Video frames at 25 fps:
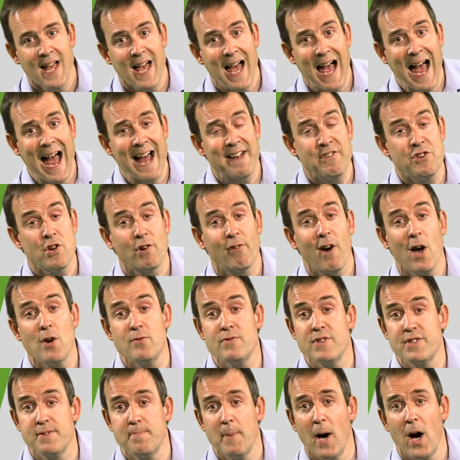and your own
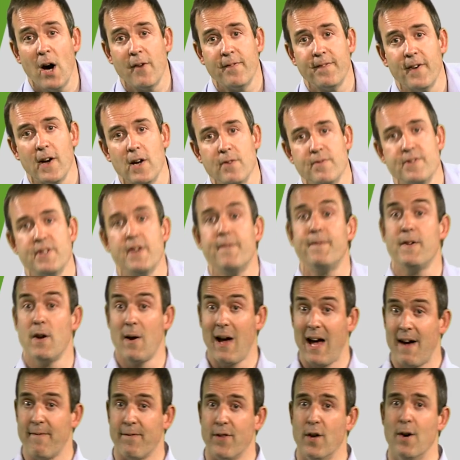smartphones, if you
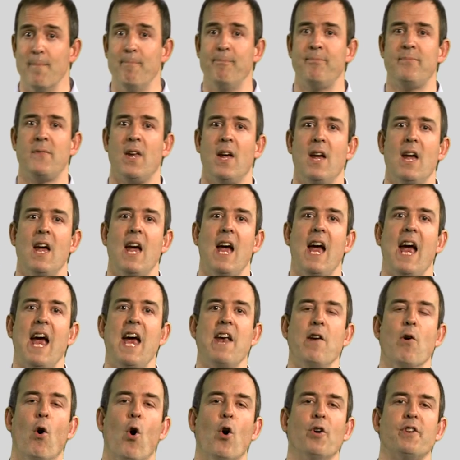have them,
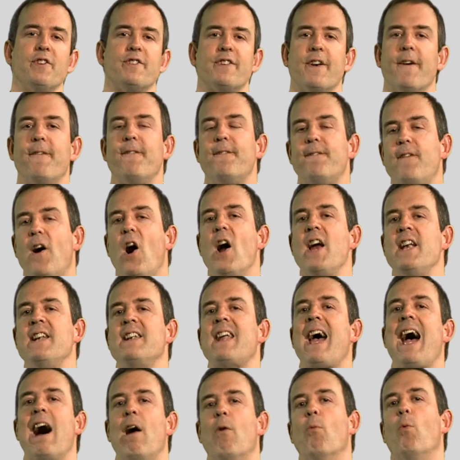in order to find
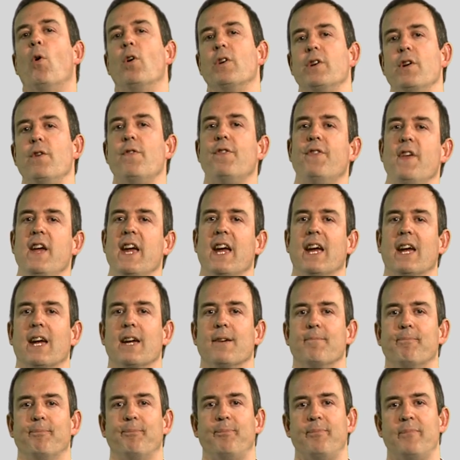out what you think.
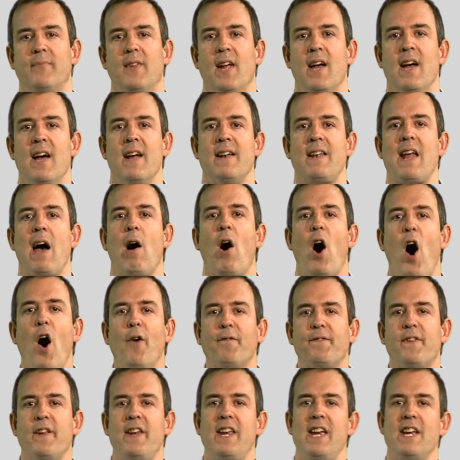Now,
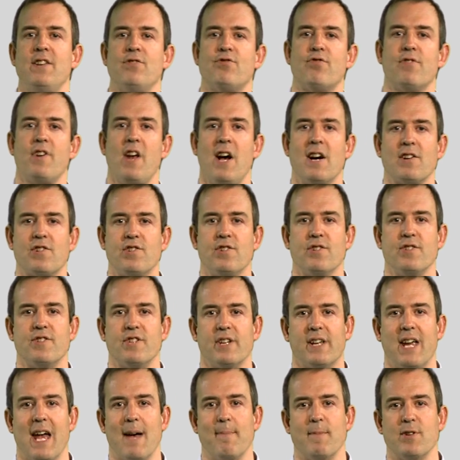after the introduction to
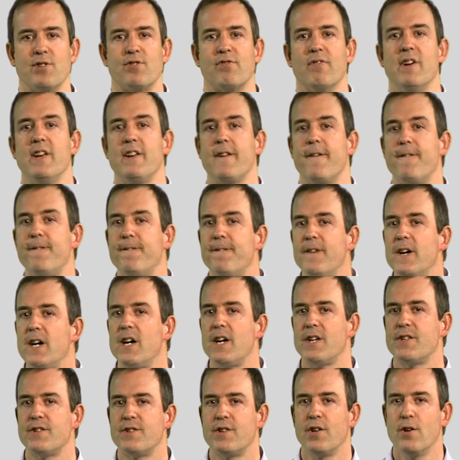chemistry in the
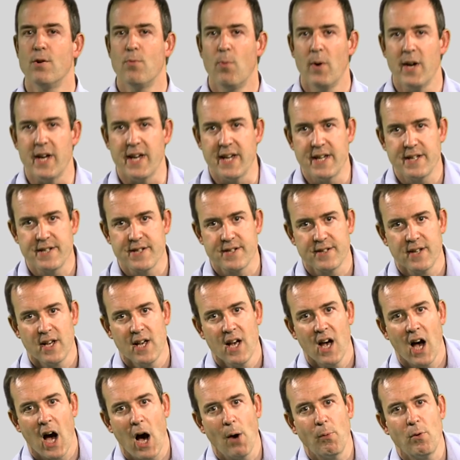first 2 weeks,
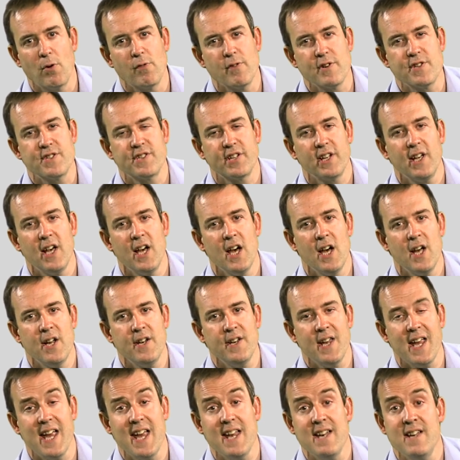I will
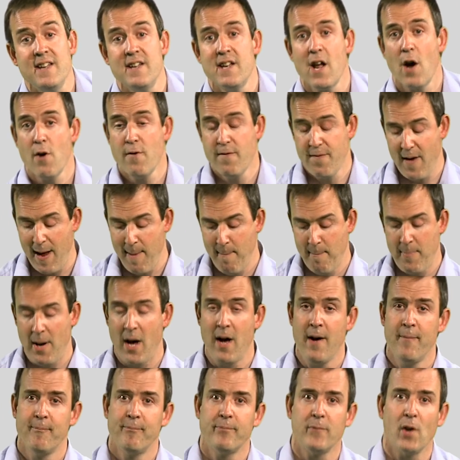return in
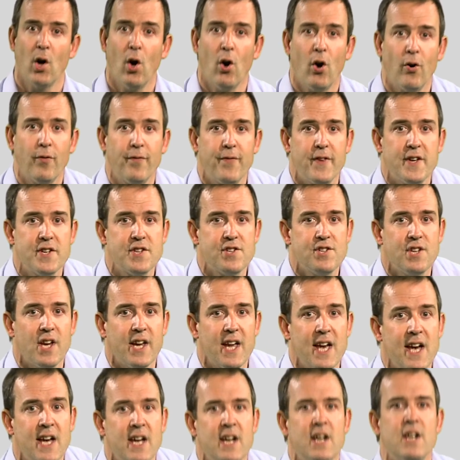November of this
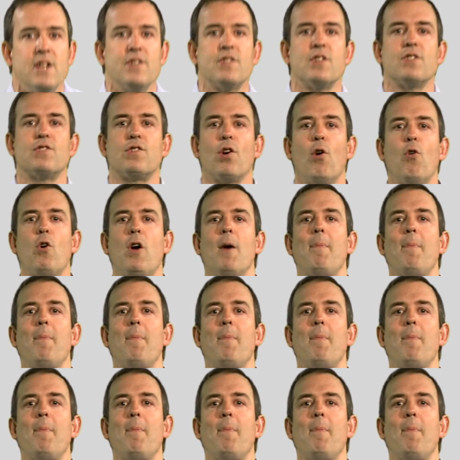year to talk